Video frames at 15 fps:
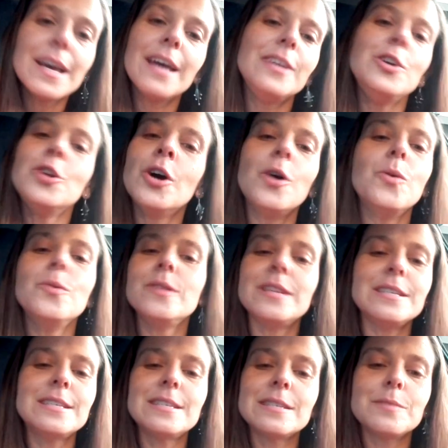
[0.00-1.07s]
you know,
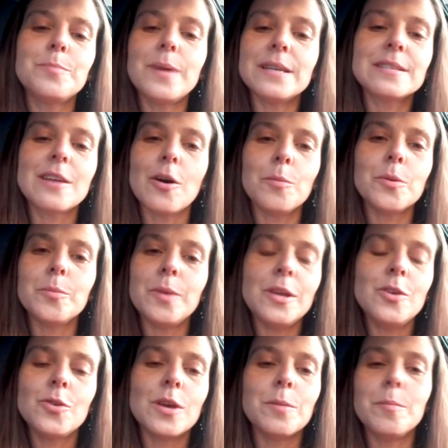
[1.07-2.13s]
this is the best compliment
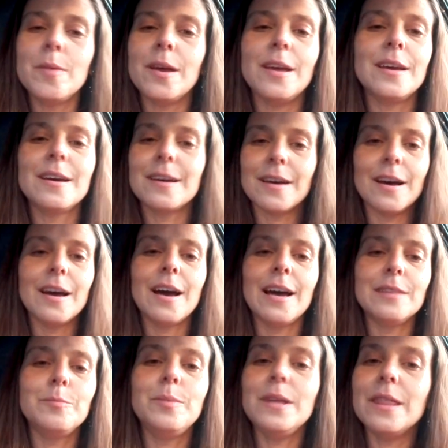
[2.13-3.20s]
you can make. I,
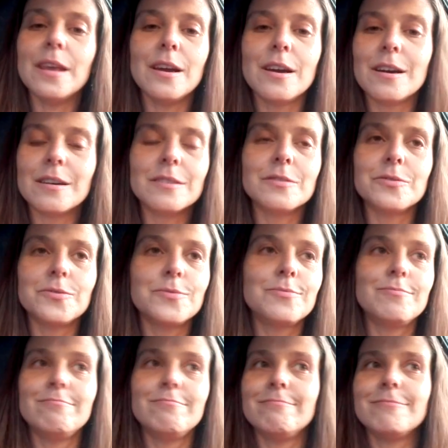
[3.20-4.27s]
would be there f-
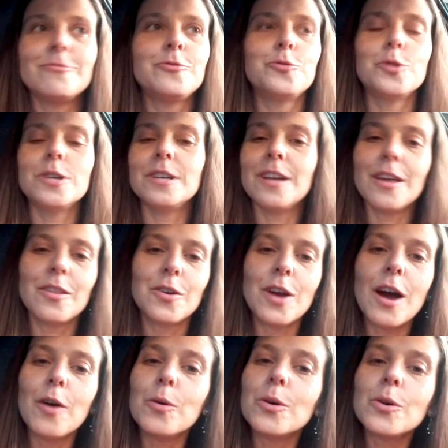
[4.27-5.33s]
for another
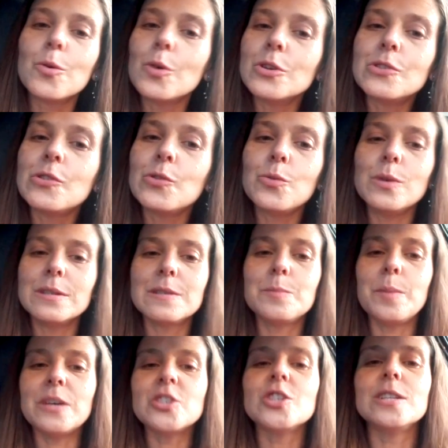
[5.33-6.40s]
hour or two, and
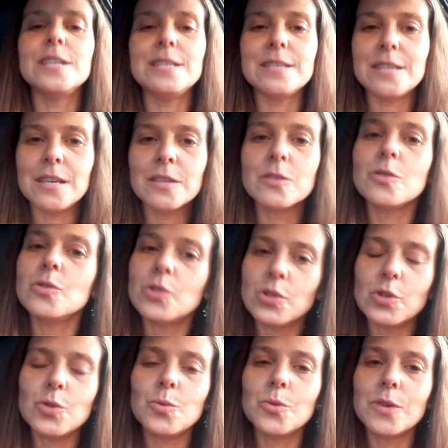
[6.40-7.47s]
especially seeing those
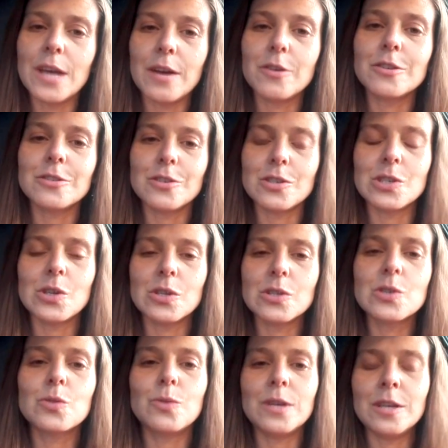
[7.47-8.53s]
two characters on
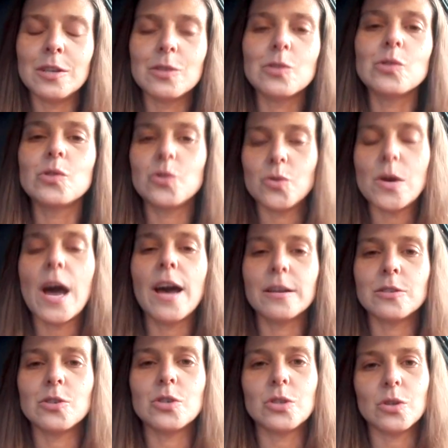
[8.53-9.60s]
screen and those two
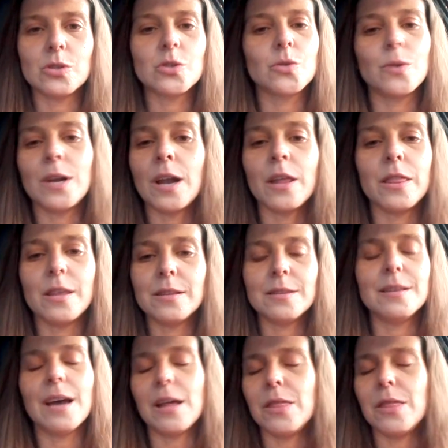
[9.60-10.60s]
actors on screen. I think I